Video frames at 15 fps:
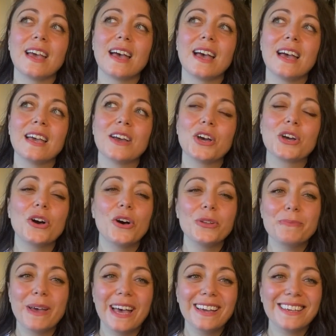I got
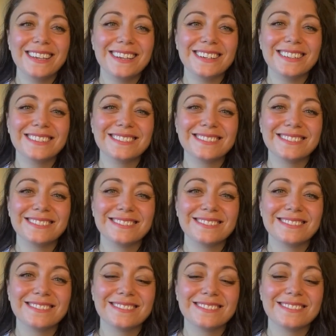called back here
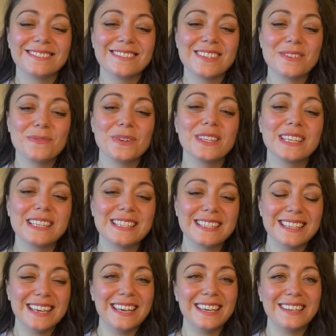to really
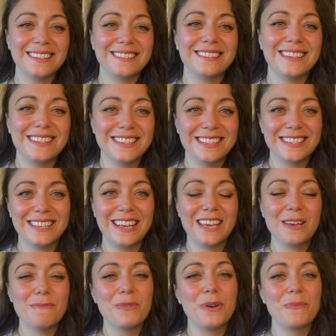sit and just
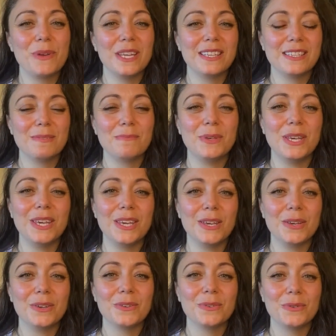take a moment to
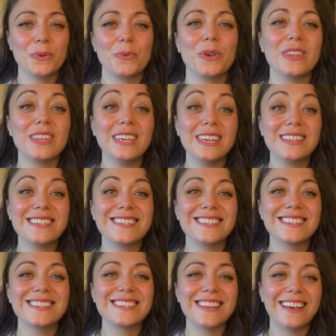be with
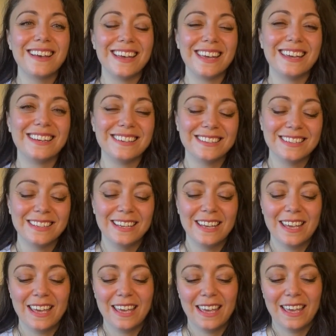each sign
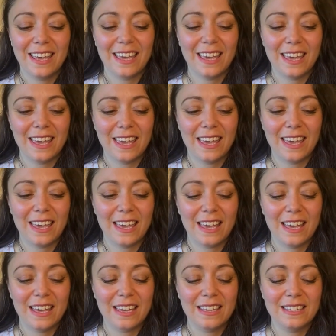
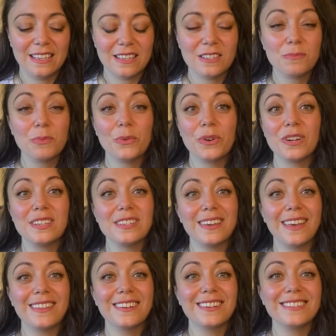and explore
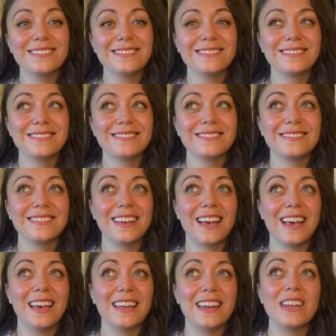together.
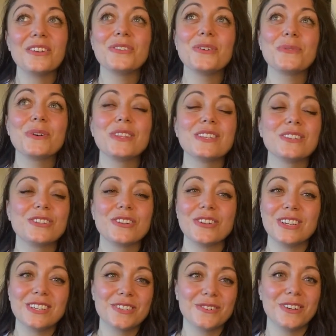And I don't know where this
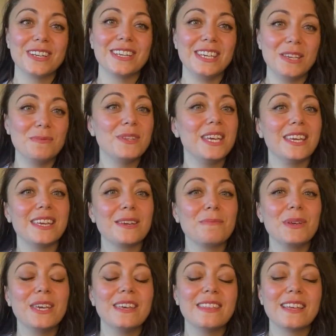journey is going to keep taking
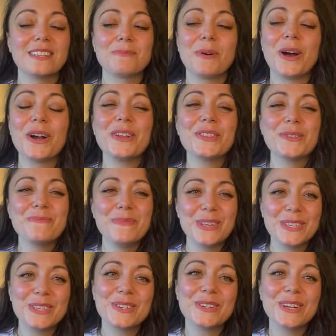me. That's part of the
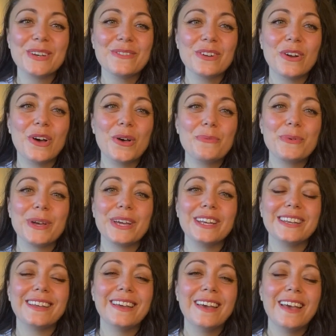mystery of it all,
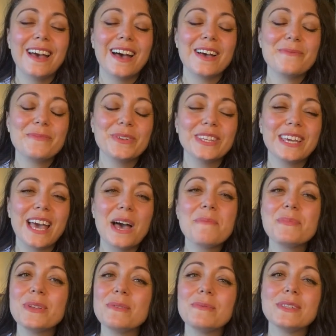but I'm really
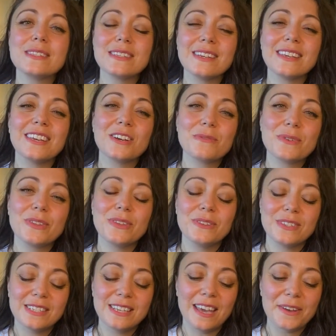happy to be sitting here with
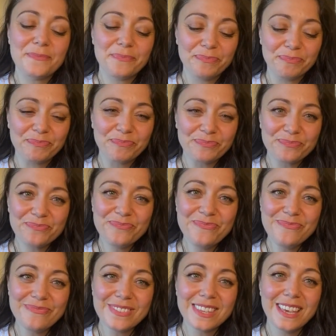you today.
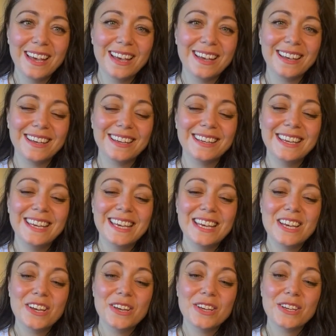Uh,
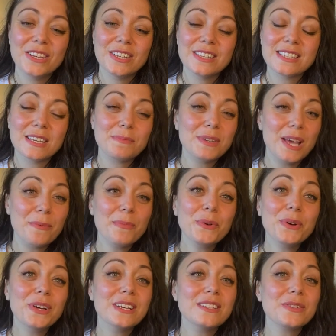
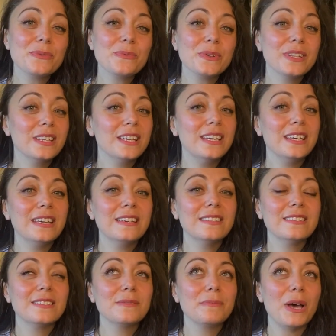September is a really
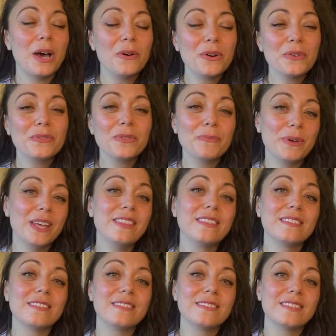powerful
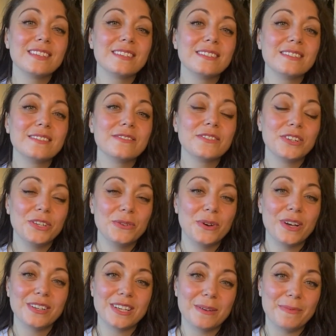month for you
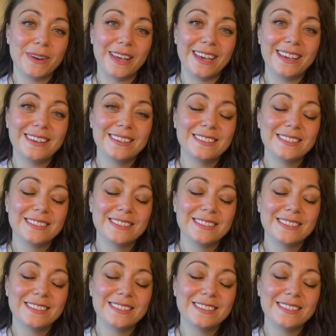all, Gemini.